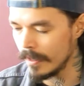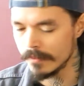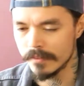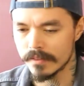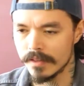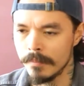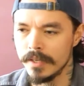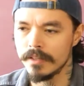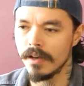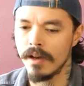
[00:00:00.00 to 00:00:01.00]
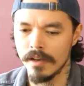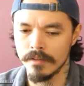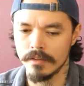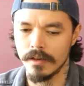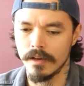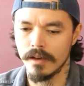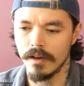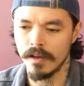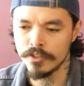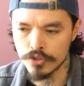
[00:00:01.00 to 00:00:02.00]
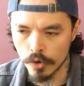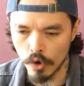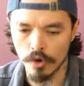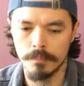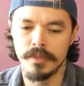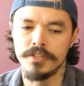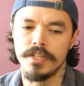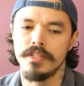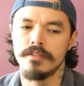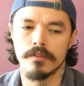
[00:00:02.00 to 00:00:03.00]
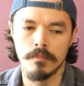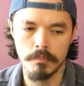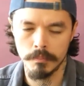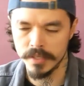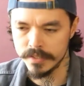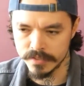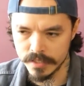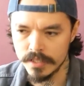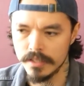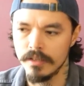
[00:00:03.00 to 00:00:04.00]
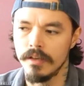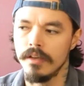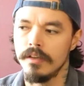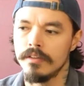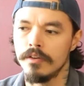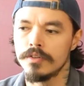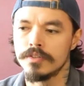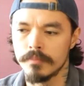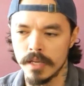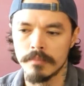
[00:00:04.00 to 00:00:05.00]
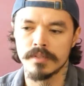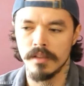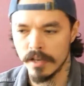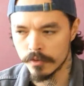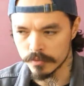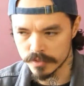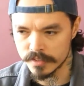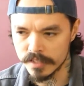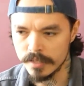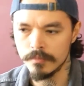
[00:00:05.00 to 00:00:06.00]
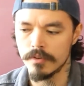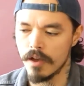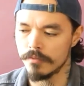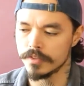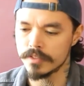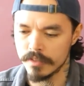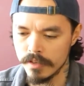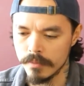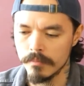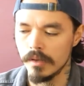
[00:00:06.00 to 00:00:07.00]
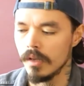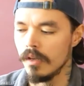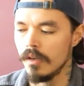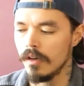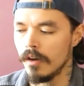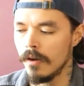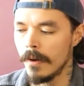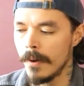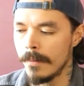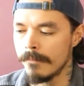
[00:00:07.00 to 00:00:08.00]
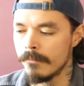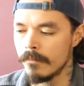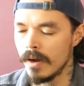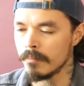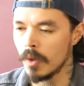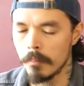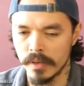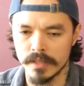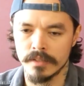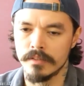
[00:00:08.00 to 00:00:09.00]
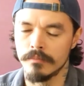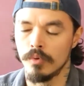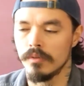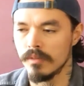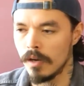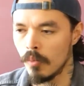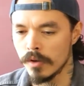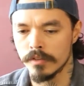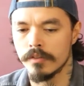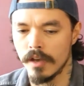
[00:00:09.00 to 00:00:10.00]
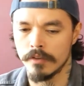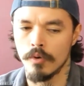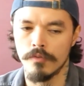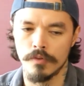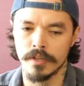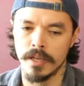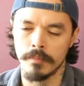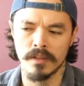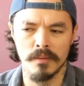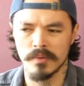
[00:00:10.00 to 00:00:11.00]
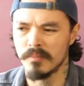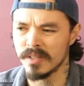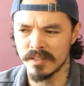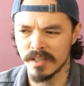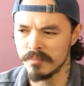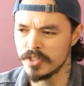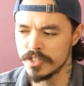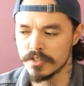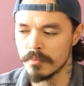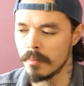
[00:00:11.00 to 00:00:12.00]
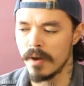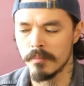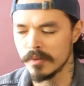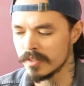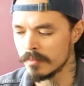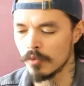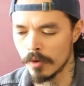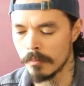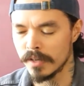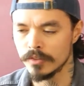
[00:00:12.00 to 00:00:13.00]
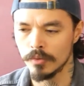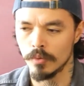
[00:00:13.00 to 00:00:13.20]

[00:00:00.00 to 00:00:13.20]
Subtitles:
And I mean, I enjoy RPGs on PC. There are some games I like on Steam to have on Steam. I'm not planning, well, I wanted to go for a gaming laptop, but I think I'm changing my mind because I'm going back